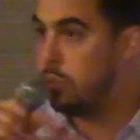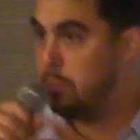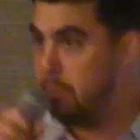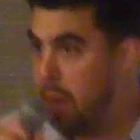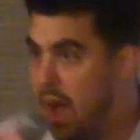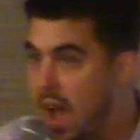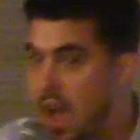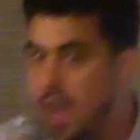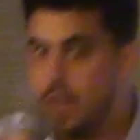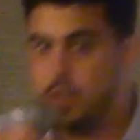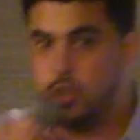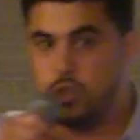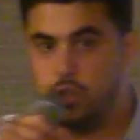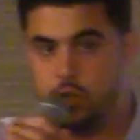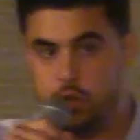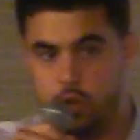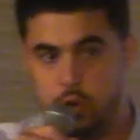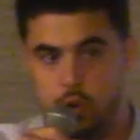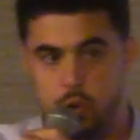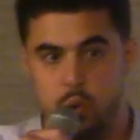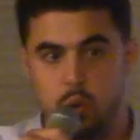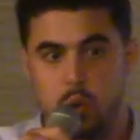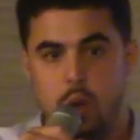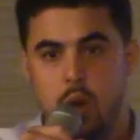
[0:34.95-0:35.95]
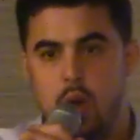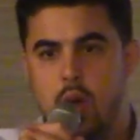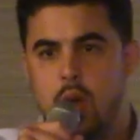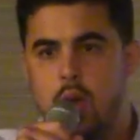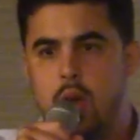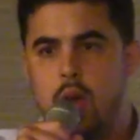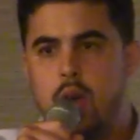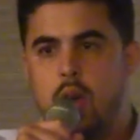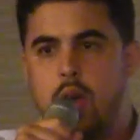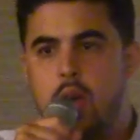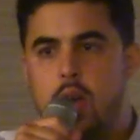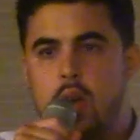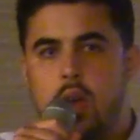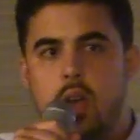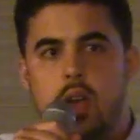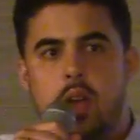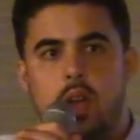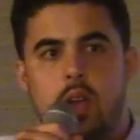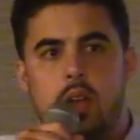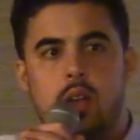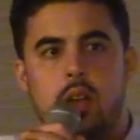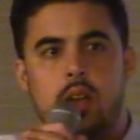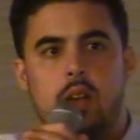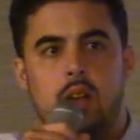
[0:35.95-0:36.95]
mind you,
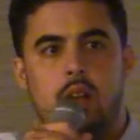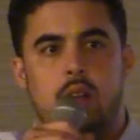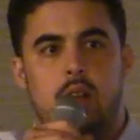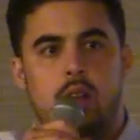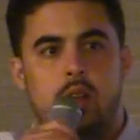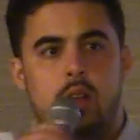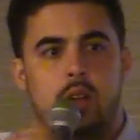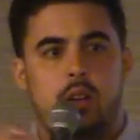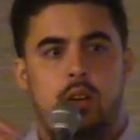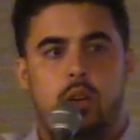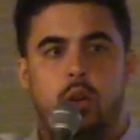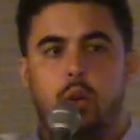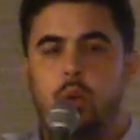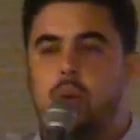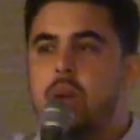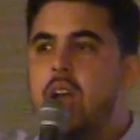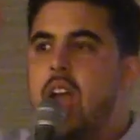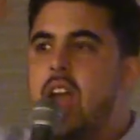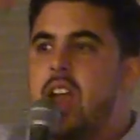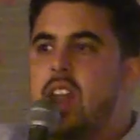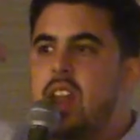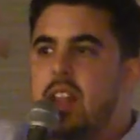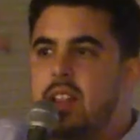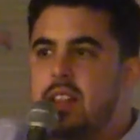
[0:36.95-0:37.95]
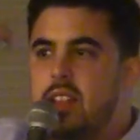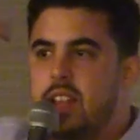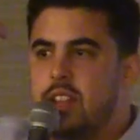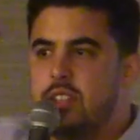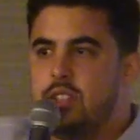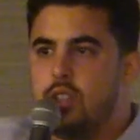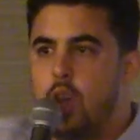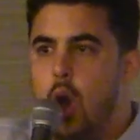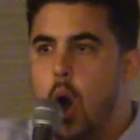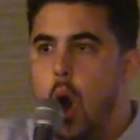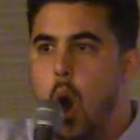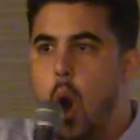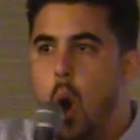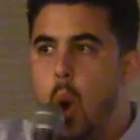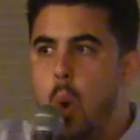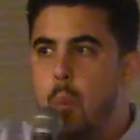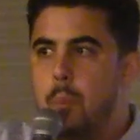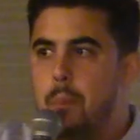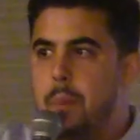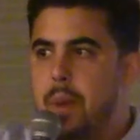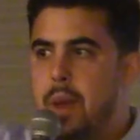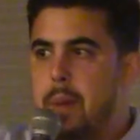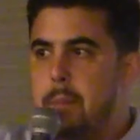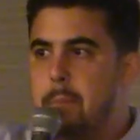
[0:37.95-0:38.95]
created this
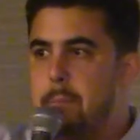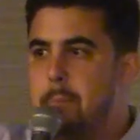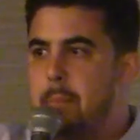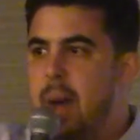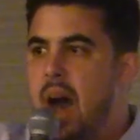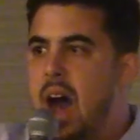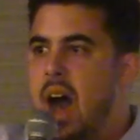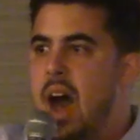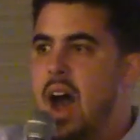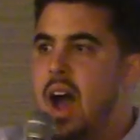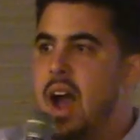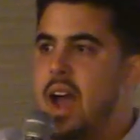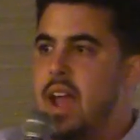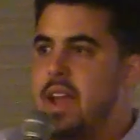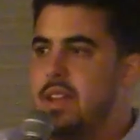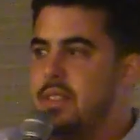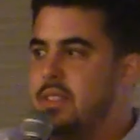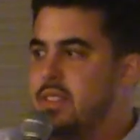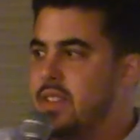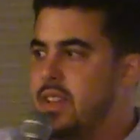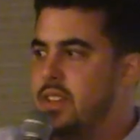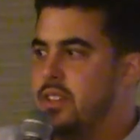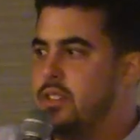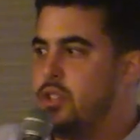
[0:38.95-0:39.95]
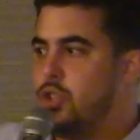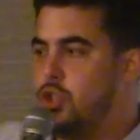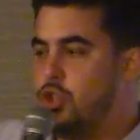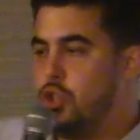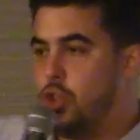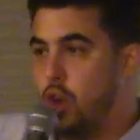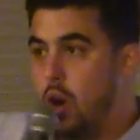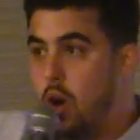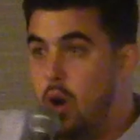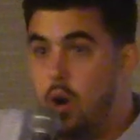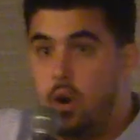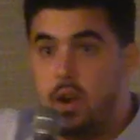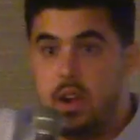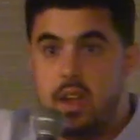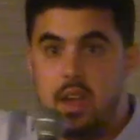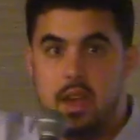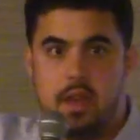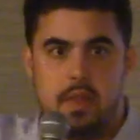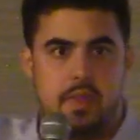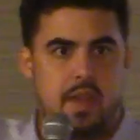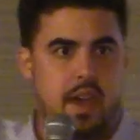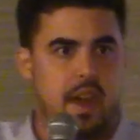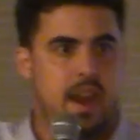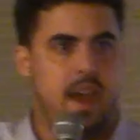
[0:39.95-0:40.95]
open mind, this
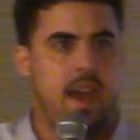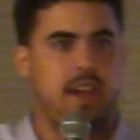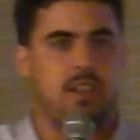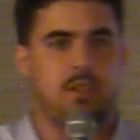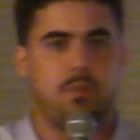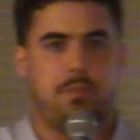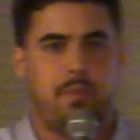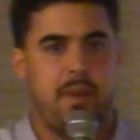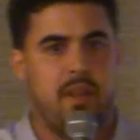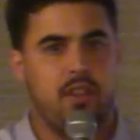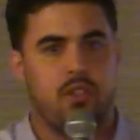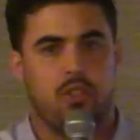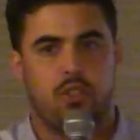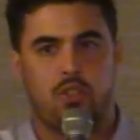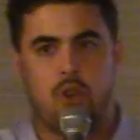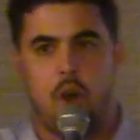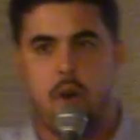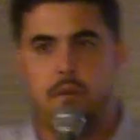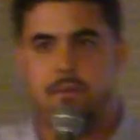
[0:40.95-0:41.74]
journey that has been so